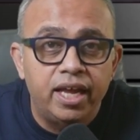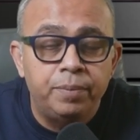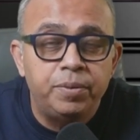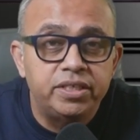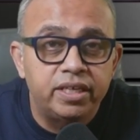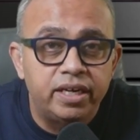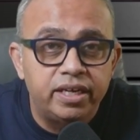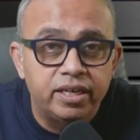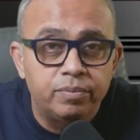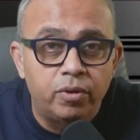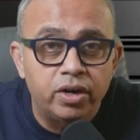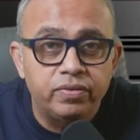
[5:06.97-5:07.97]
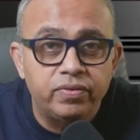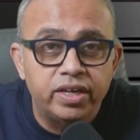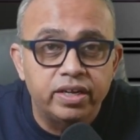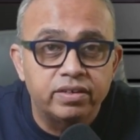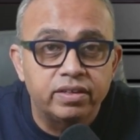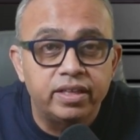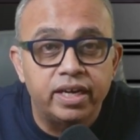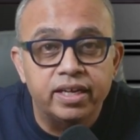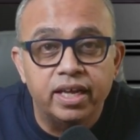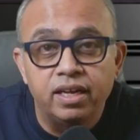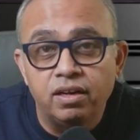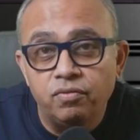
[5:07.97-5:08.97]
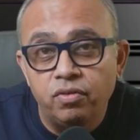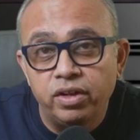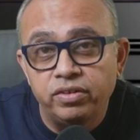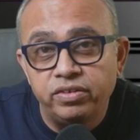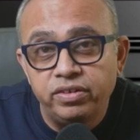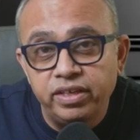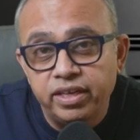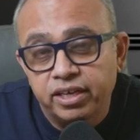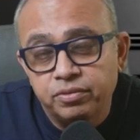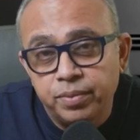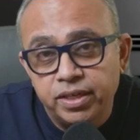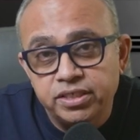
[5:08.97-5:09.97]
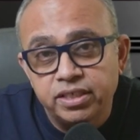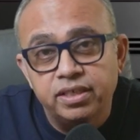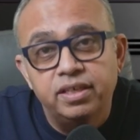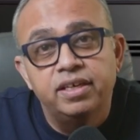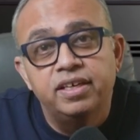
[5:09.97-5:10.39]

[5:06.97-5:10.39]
epigenetic modification that can influence gene expression.